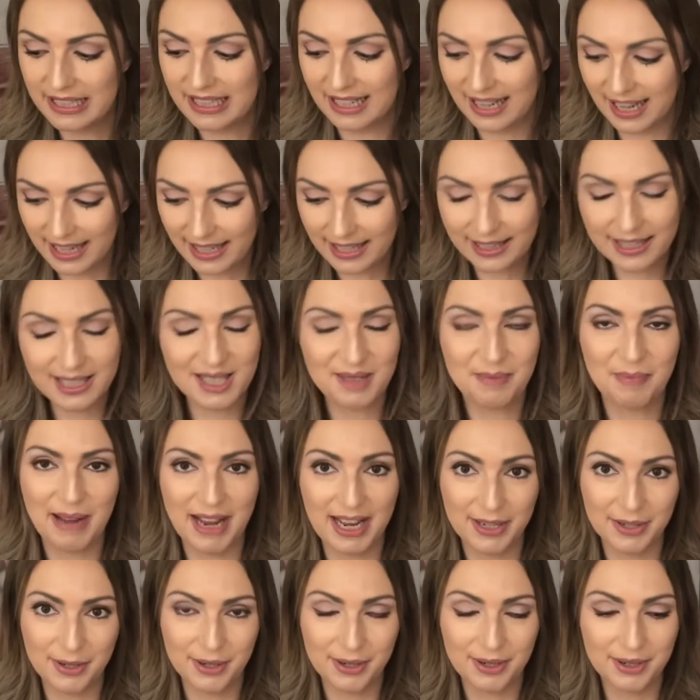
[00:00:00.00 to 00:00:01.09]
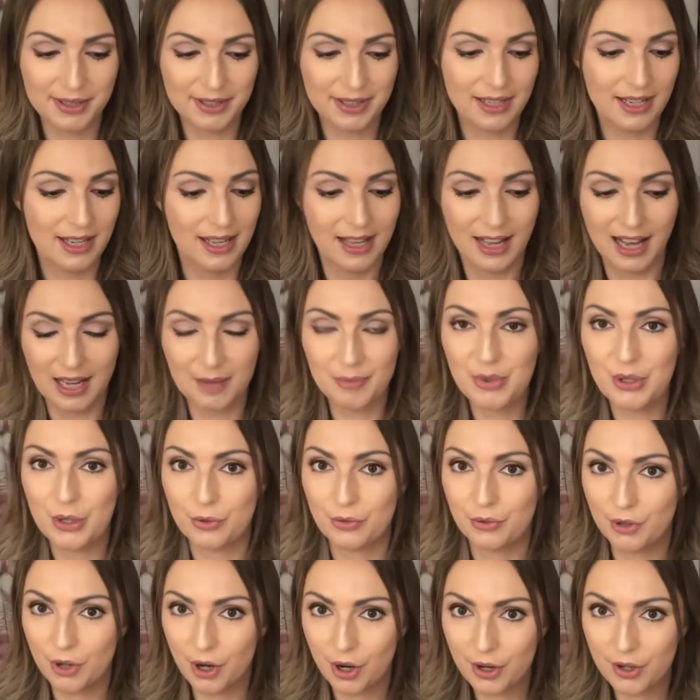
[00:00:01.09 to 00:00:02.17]
like this pattern. I mean,
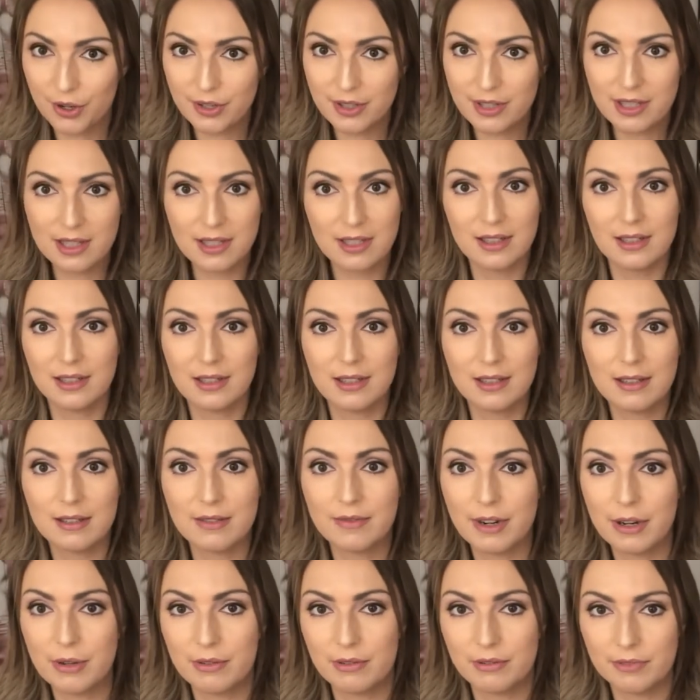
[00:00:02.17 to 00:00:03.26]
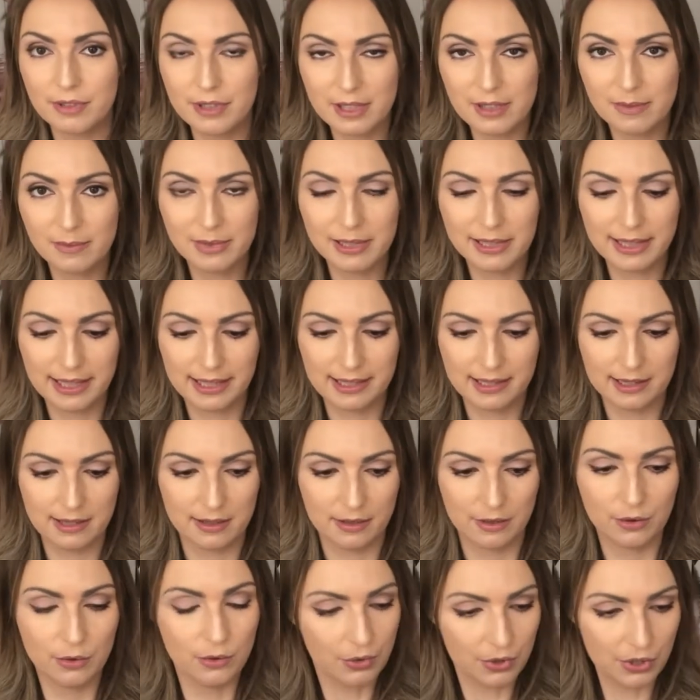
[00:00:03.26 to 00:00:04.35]
of course, it's very visible that it's a
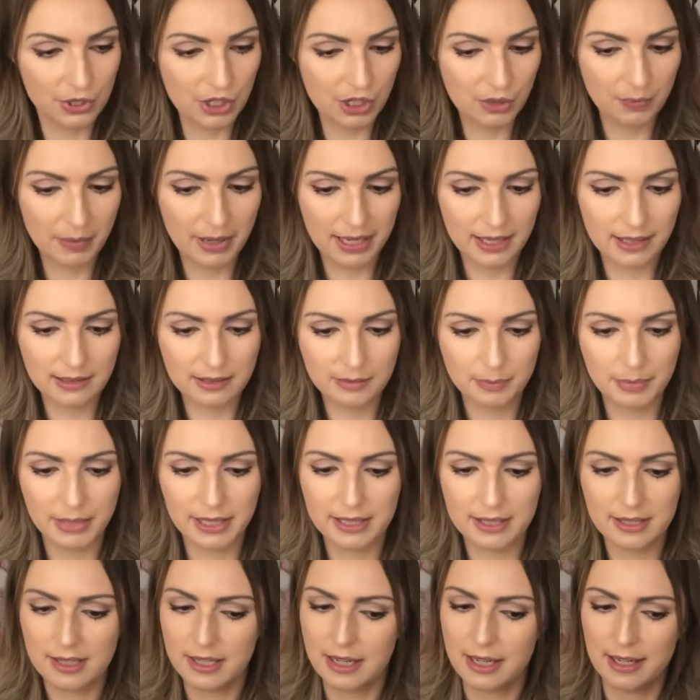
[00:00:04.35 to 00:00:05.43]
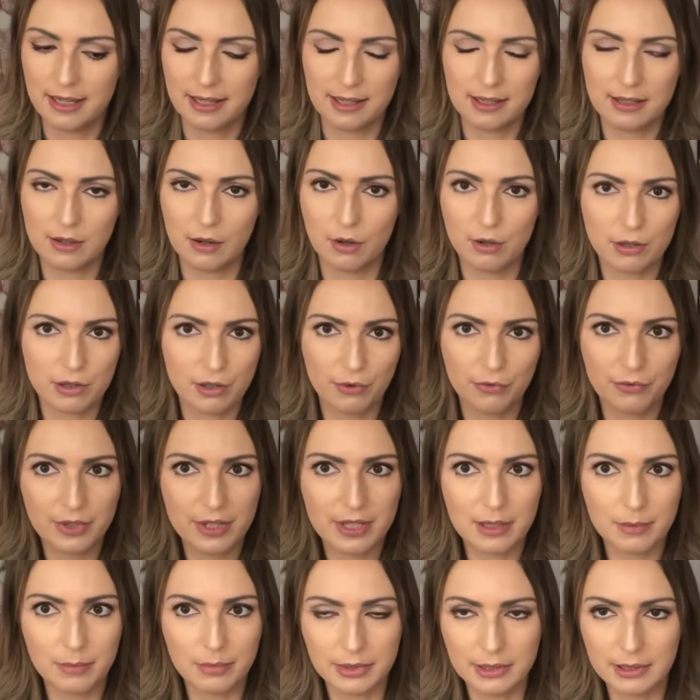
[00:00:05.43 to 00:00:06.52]
Gucci belt, but it's also
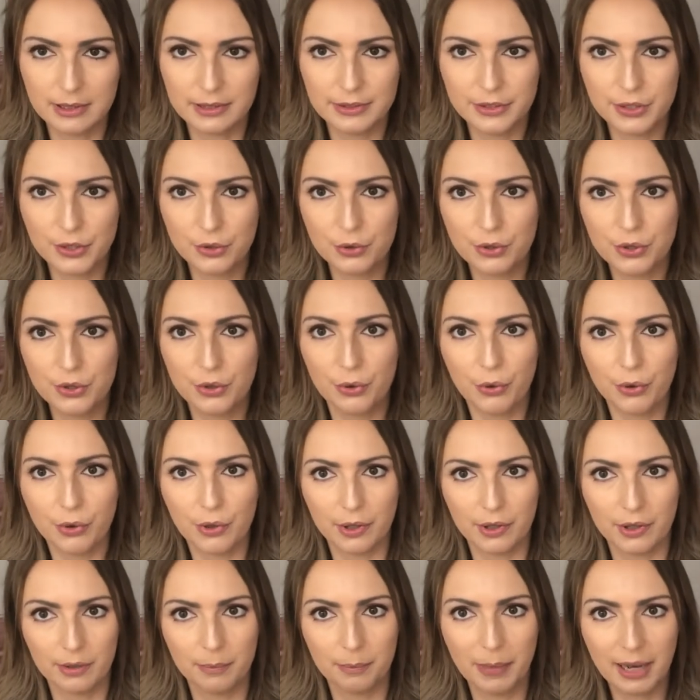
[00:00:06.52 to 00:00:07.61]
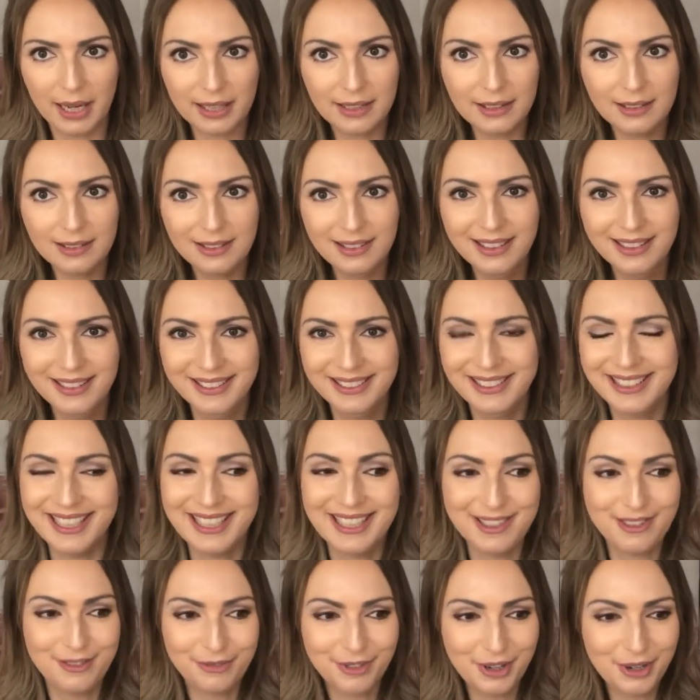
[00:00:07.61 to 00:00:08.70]
visible due to the buckle that
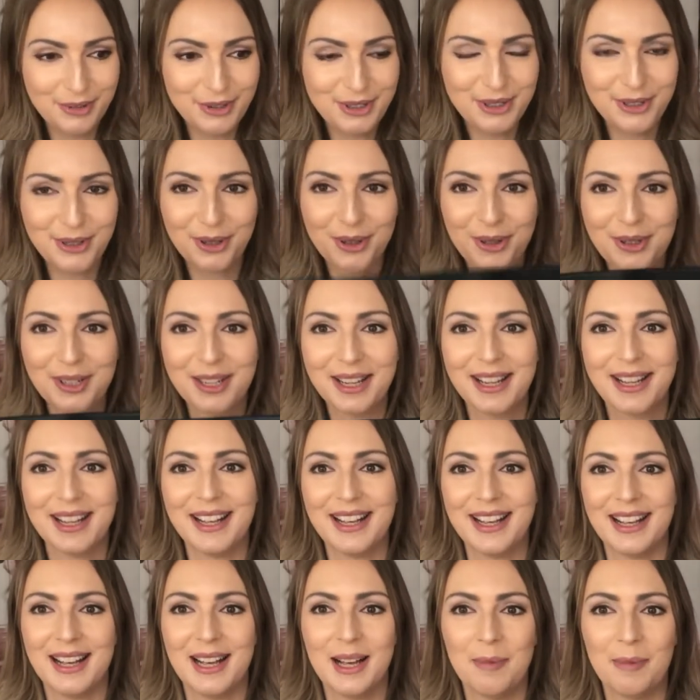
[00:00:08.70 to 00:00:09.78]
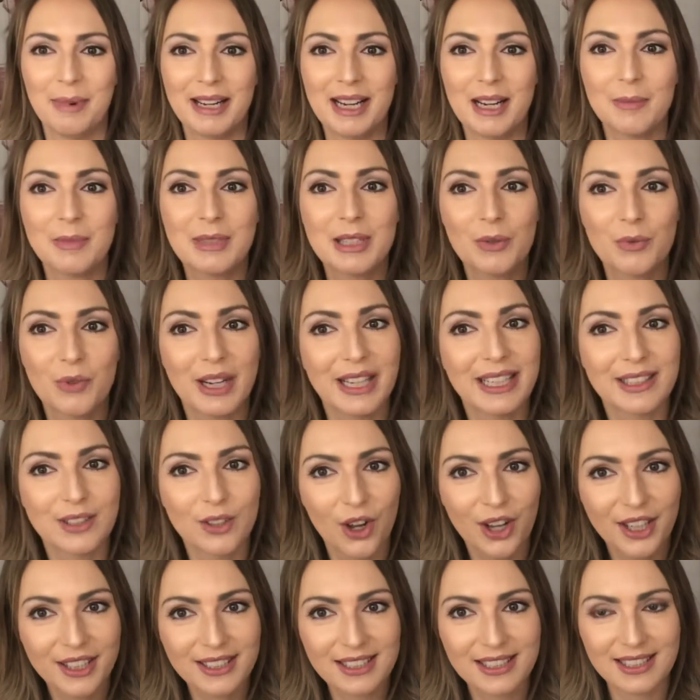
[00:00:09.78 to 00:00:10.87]
is very known. But I mean, why
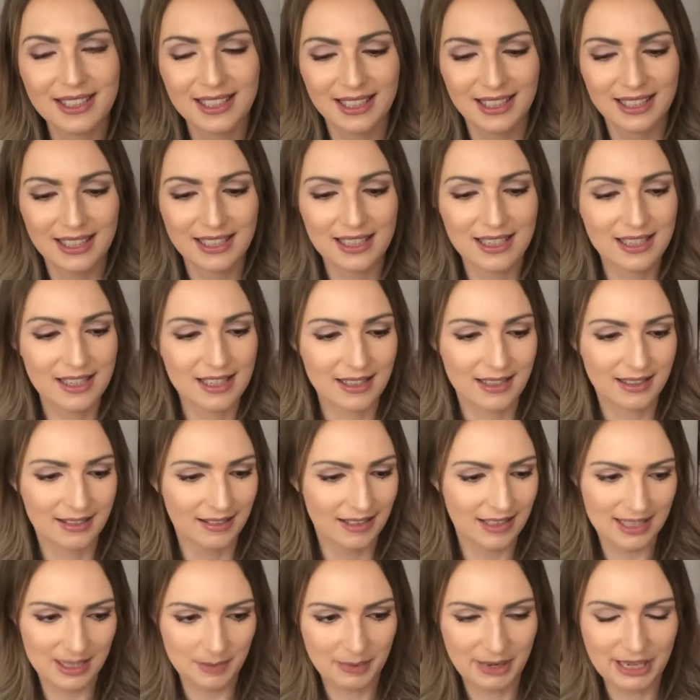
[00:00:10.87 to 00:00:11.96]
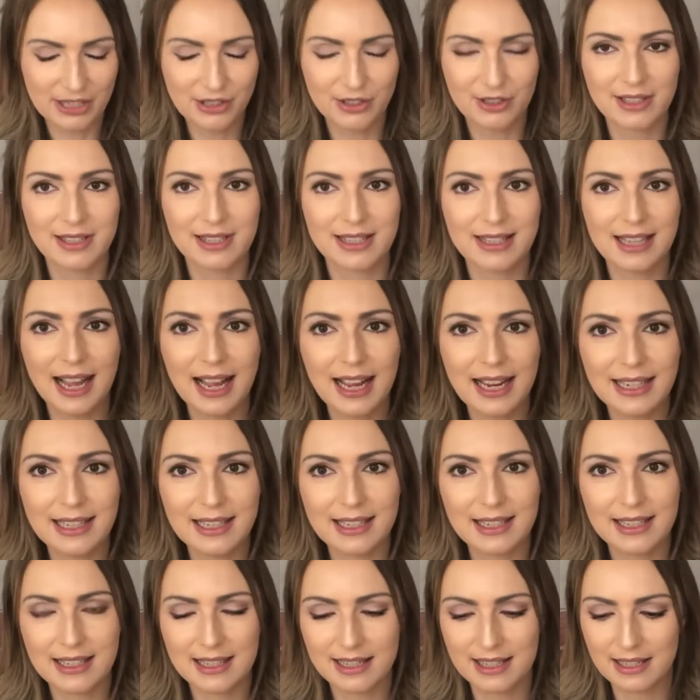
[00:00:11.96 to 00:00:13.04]
not? It is a special style.
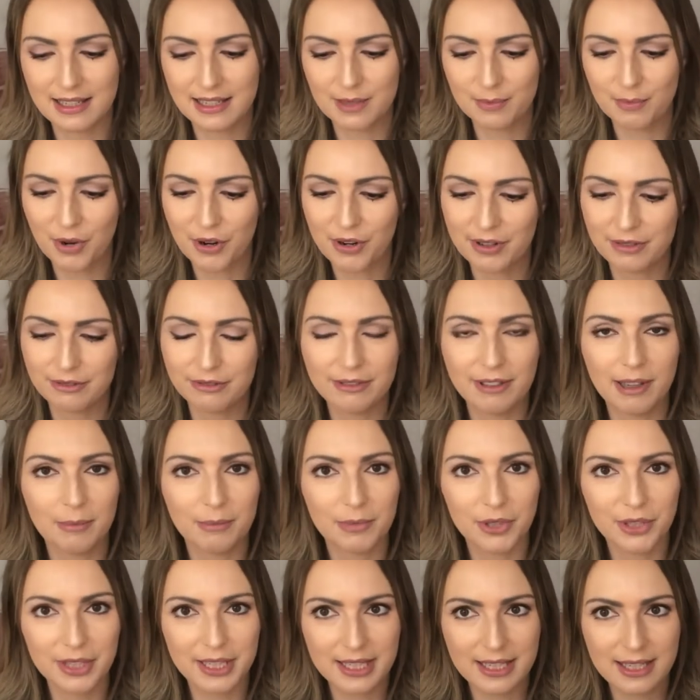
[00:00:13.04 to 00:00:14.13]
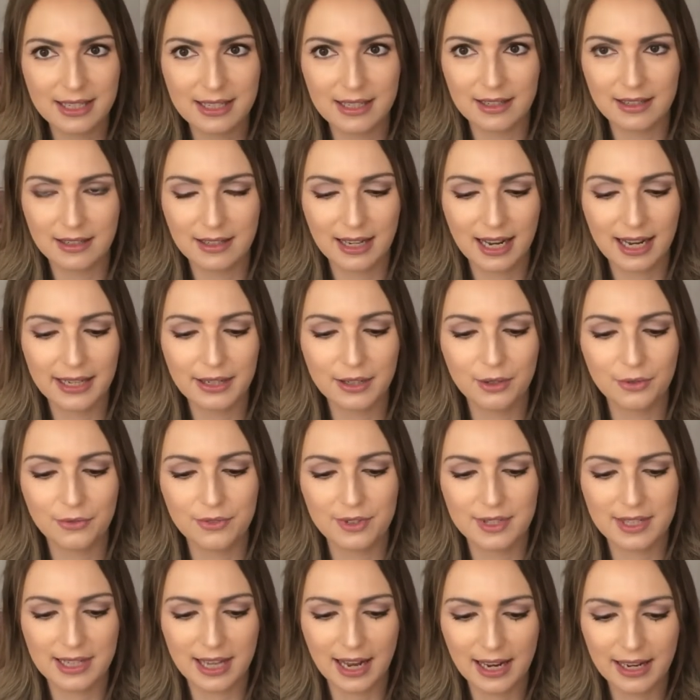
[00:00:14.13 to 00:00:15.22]
It's more a flamboyant kind of
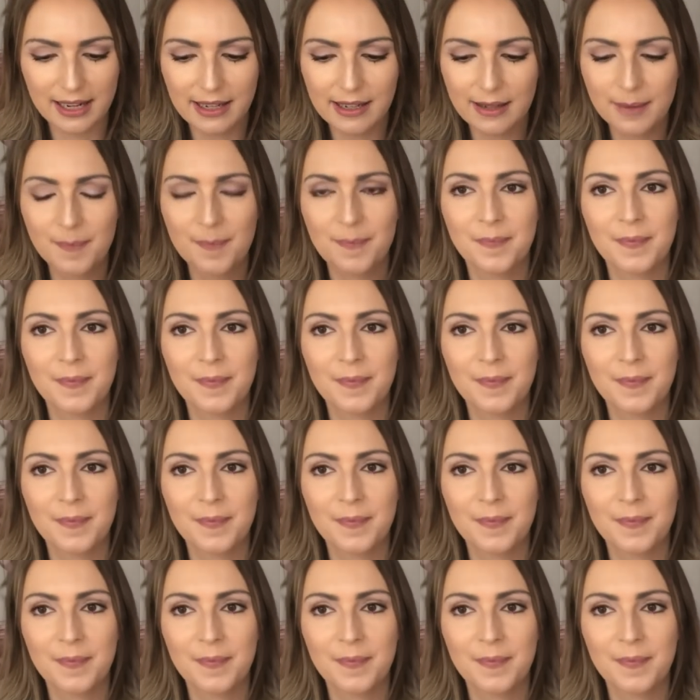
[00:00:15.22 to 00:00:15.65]
style.